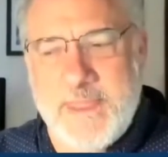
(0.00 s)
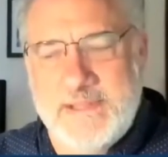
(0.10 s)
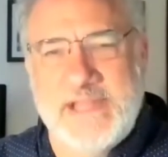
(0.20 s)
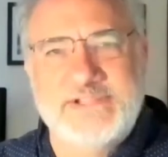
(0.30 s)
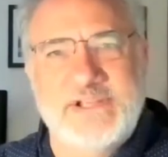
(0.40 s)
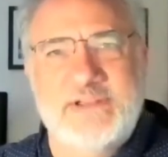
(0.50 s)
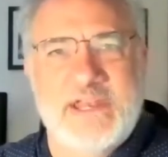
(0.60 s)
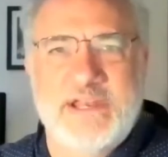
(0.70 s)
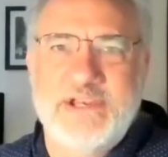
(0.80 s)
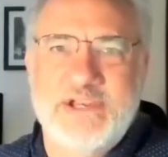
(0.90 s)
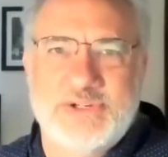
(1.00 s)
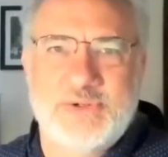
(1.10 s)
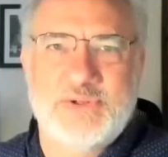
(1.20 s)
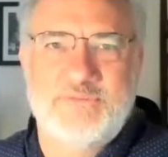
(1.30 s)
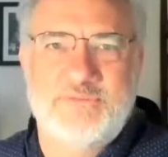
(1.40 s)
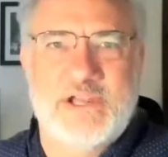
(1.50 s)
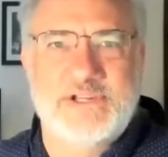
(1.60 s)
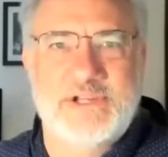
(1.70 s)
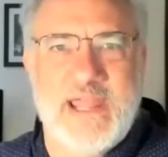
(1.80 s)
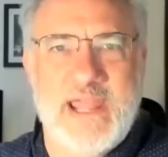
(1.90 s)
And that's how that initial
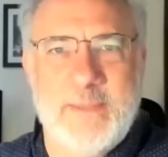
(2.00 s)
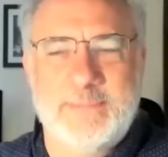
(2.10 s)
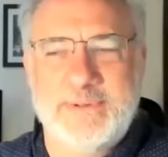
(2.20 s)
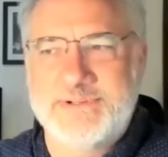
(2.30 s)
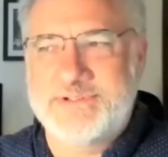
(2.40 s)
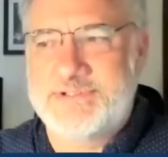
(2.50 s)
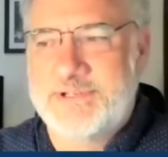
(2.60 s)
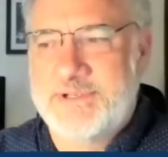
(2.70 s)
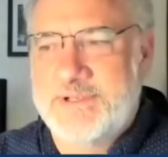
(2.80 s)
infection happens.